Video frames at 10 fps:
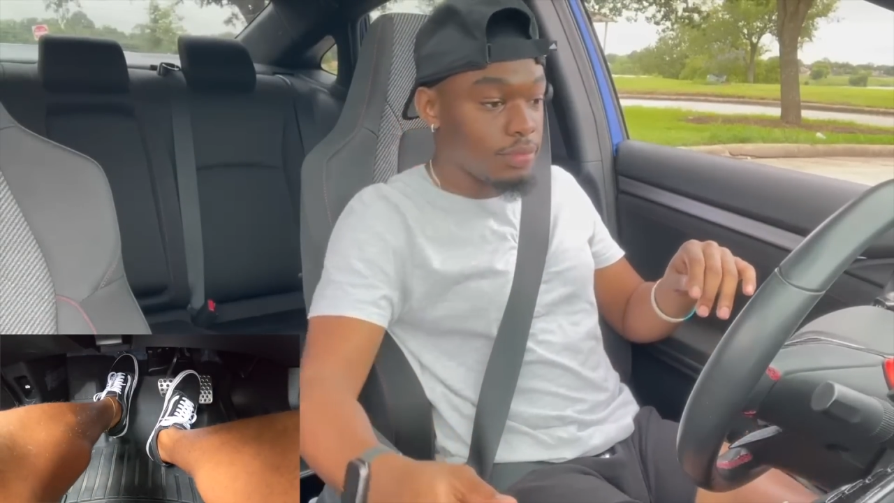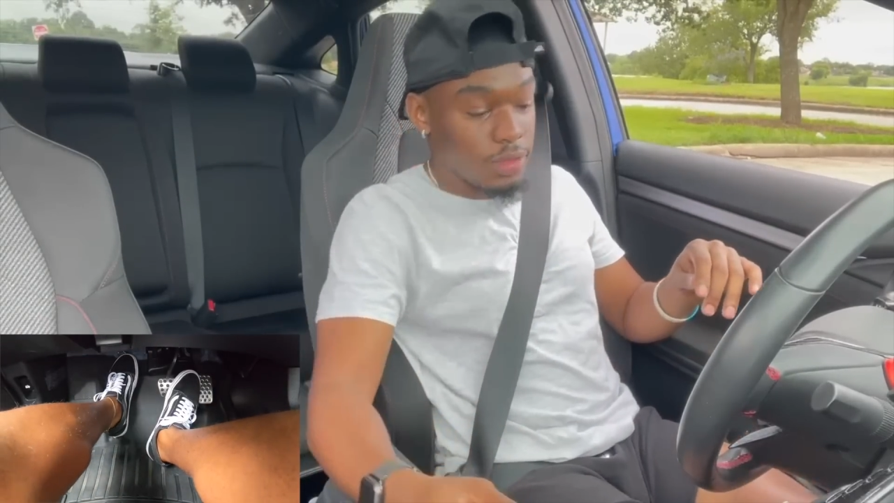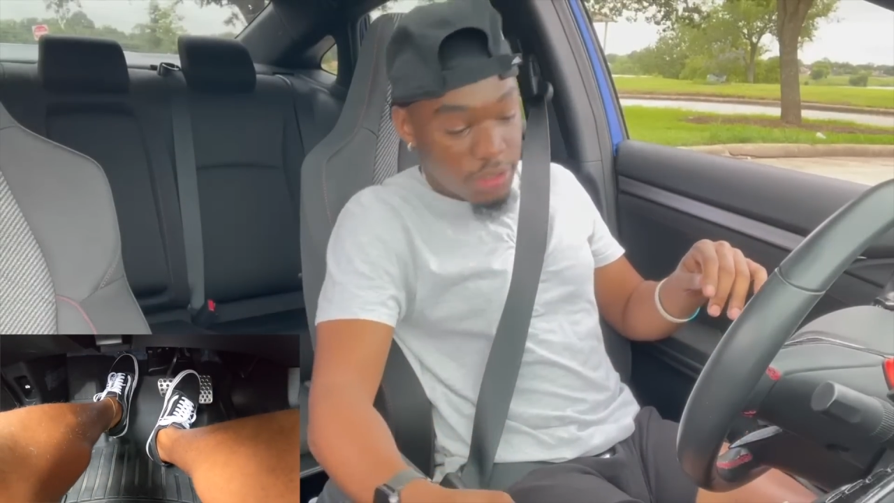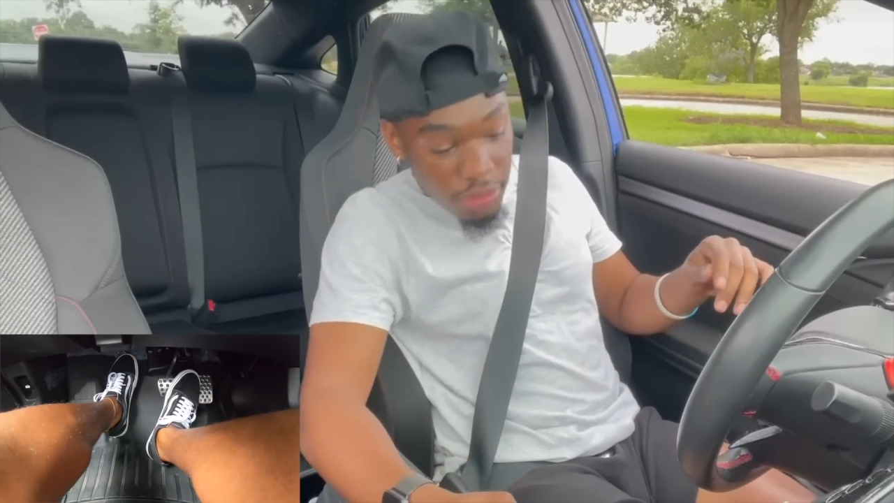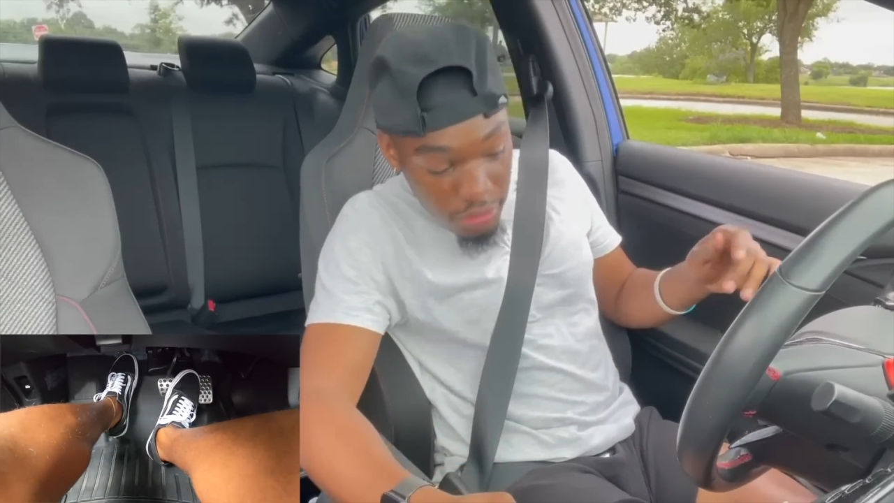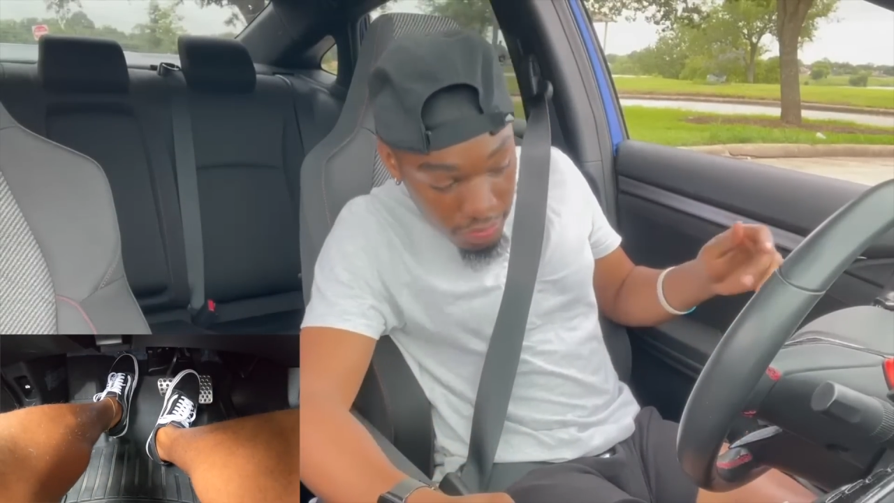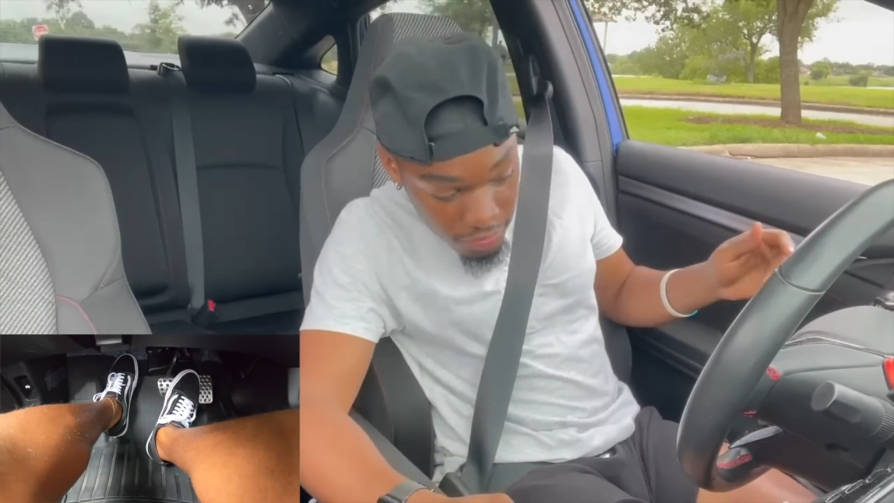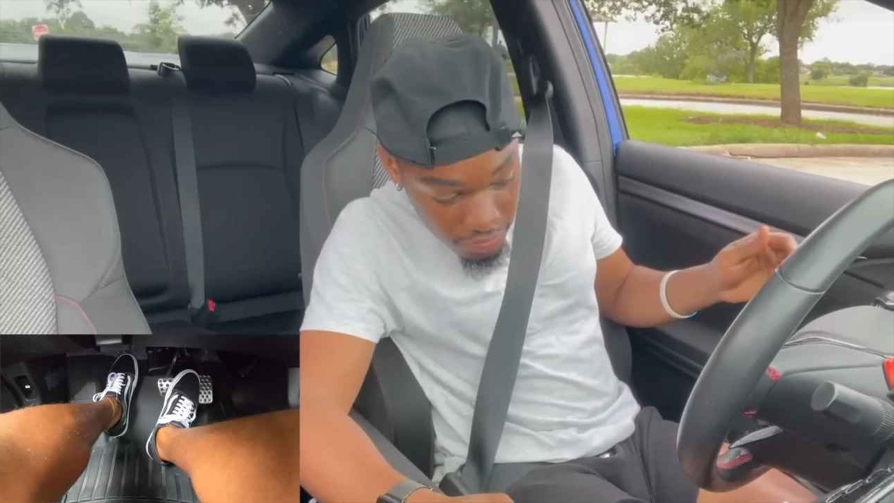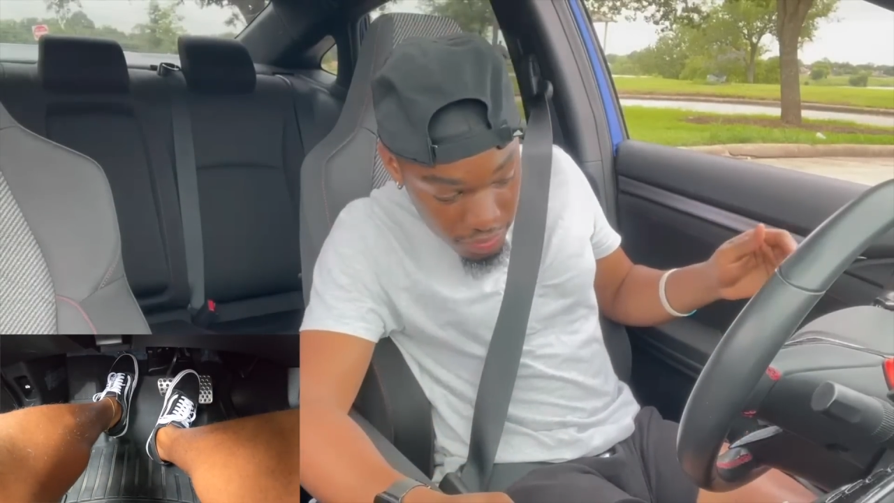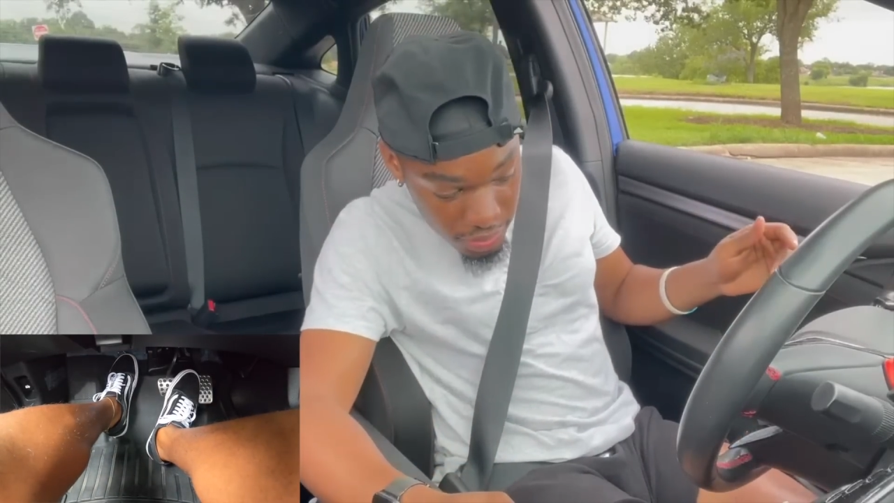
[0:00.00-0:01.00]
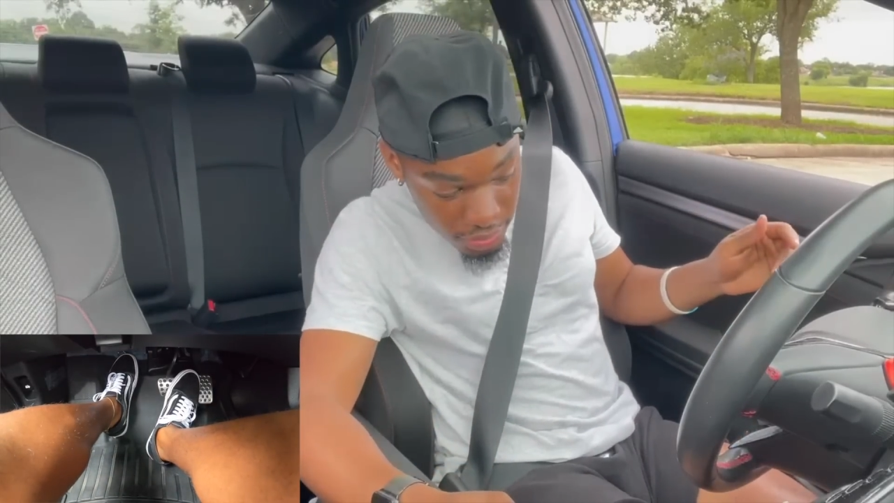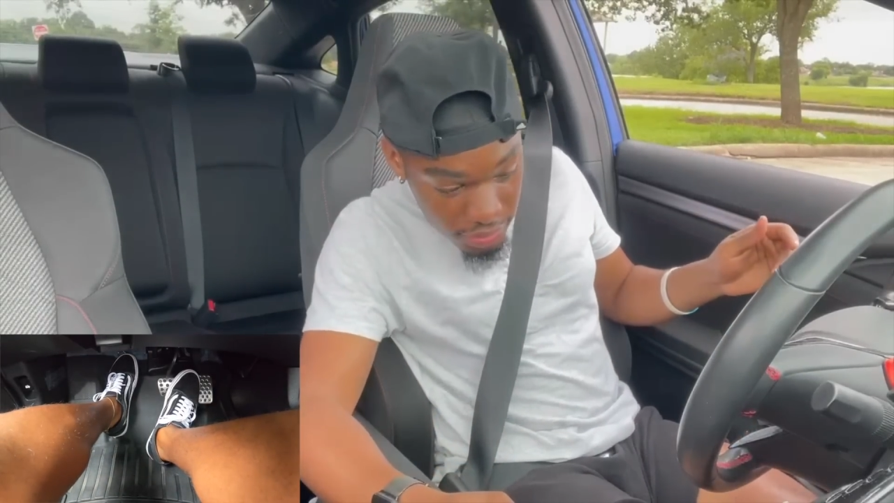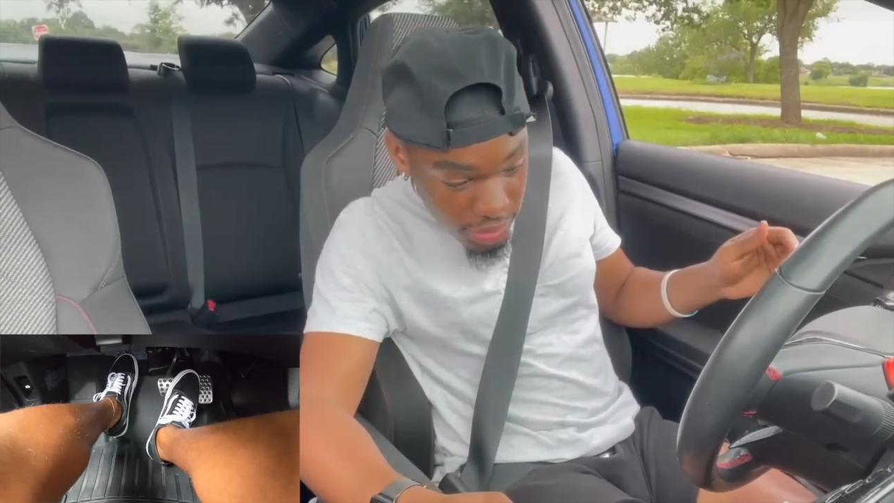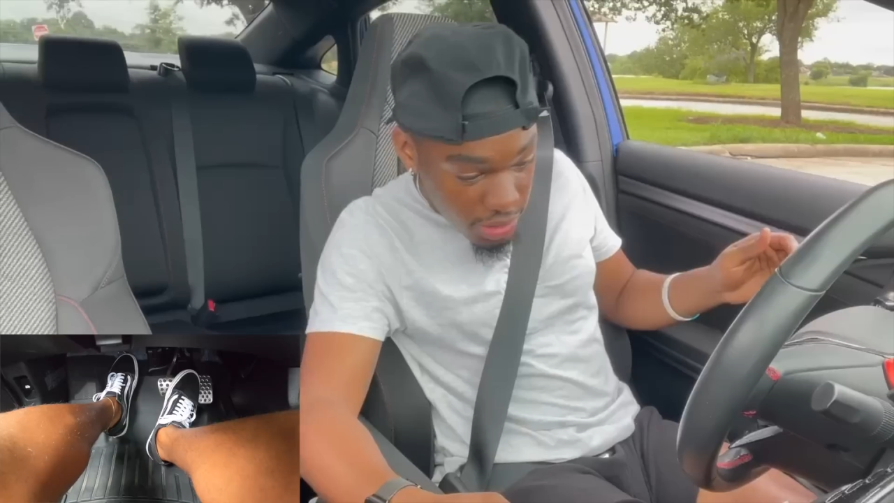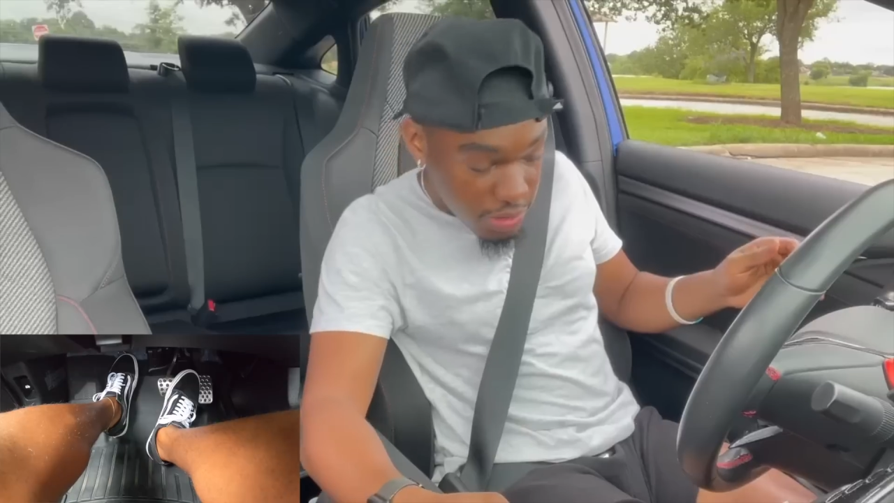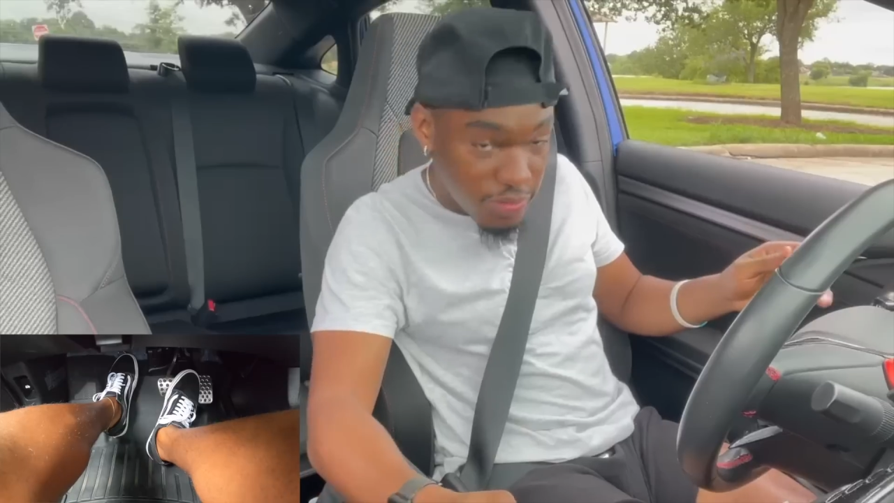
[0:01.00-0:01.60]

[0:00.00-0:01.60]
So foot in clutch,